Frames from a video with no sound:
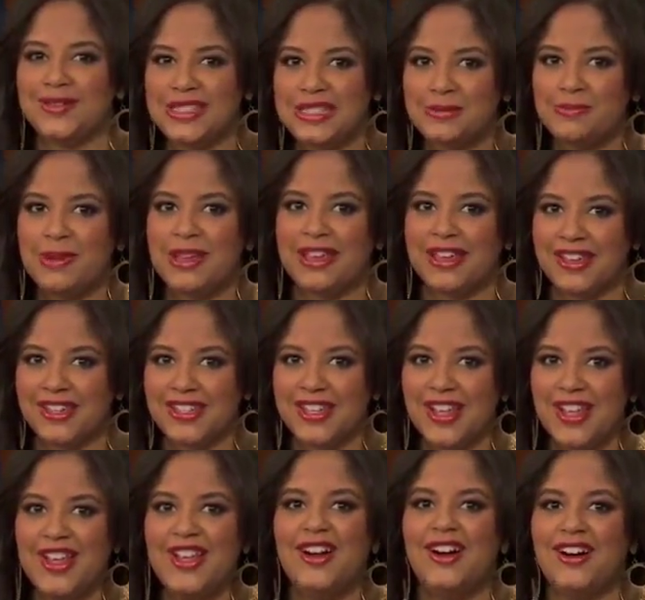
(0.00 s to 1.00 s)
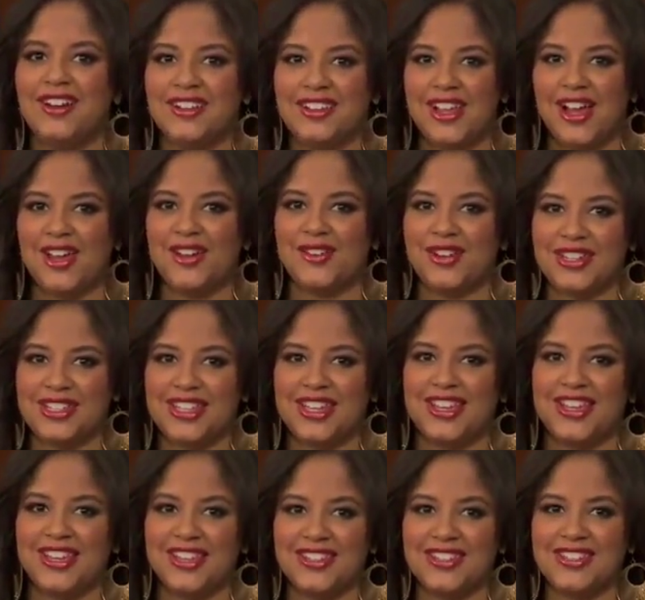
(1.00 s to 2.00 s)
spent on lottery
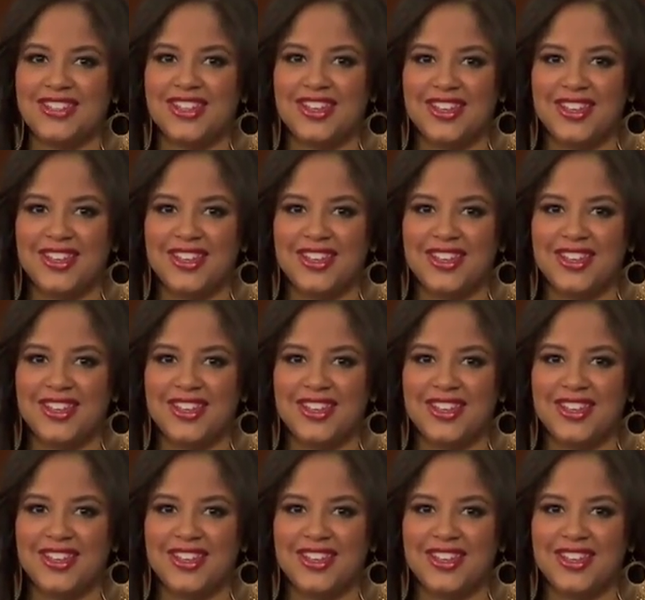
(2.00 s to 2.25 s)
tickets?